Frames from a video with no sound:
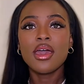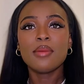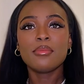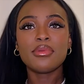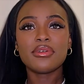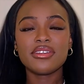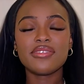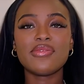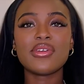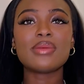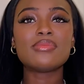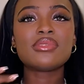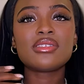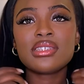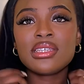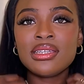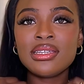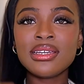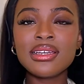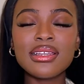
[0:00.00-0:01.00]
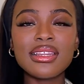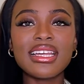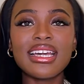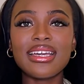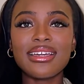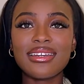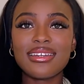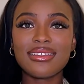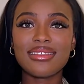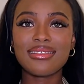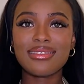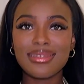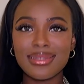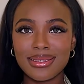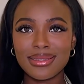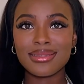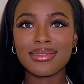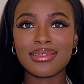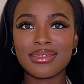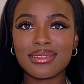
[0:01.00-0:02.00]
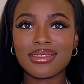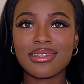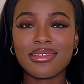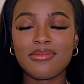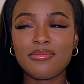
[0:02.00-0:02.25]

But if I'm sitting like this,